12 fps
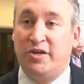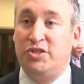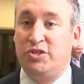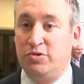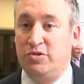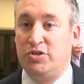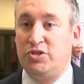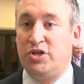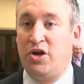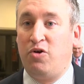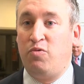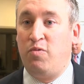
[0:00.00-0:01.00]
our
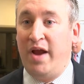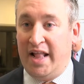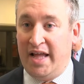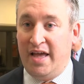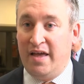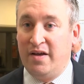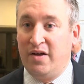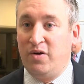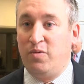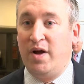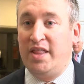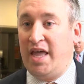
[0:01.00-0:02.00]
students ready
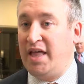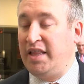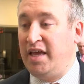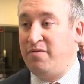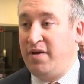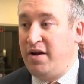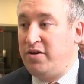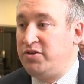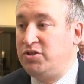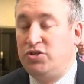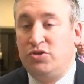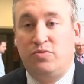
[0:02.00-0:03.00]
when they leave here
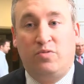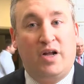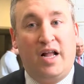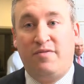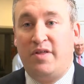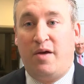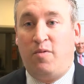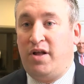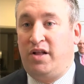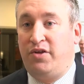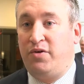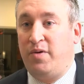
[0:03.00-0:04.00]
to do whatever they
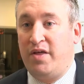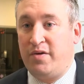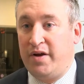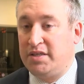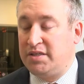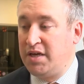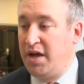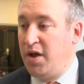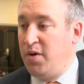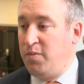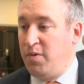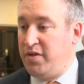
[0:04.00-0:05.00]
want to do, whether it's
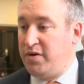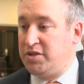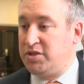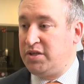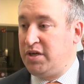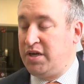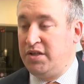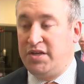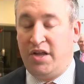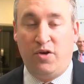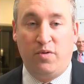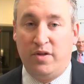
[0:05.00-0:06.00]
whether it's
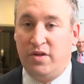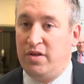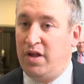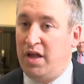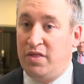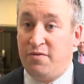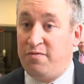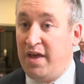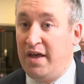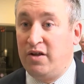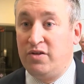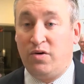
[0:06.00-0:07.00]
continuing in the
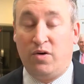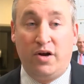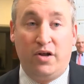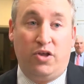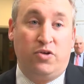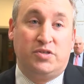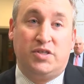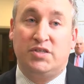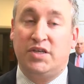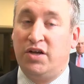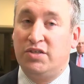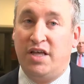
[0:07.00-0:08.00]
field or use the
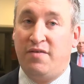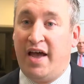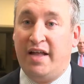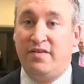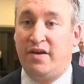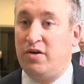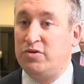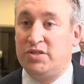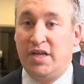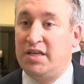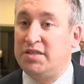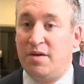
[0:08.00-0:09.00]
skills they've had to go
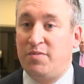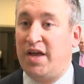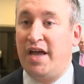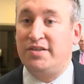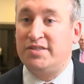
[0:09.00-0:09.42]
study something